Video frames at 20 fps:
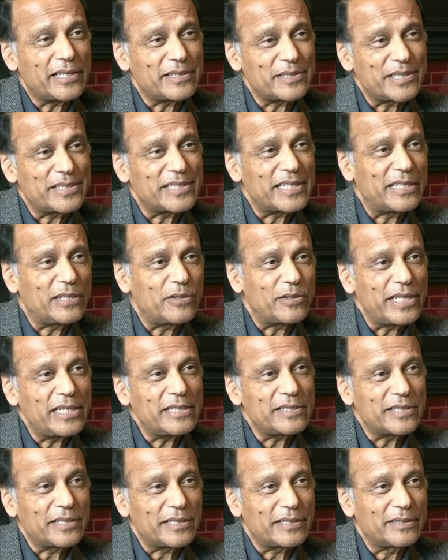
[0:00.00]
as is
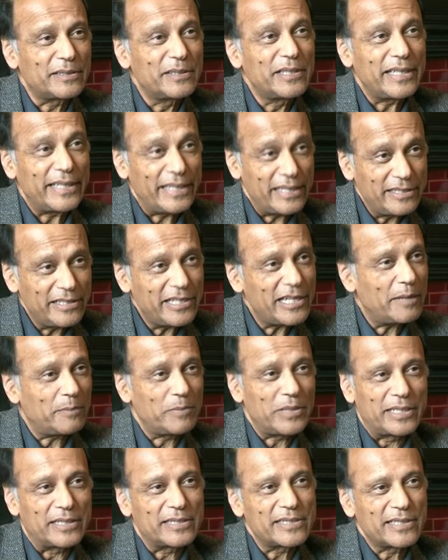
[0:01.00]
Indonesia, in the
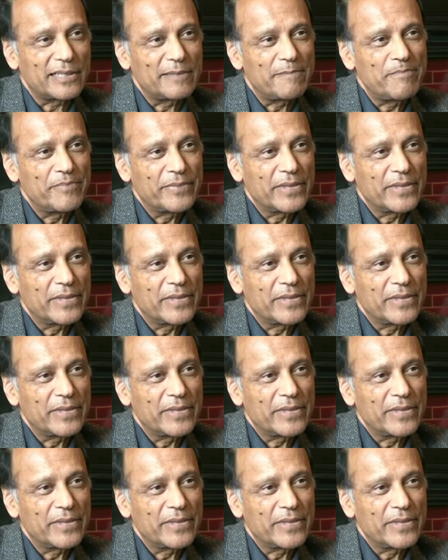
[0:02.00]
uplands.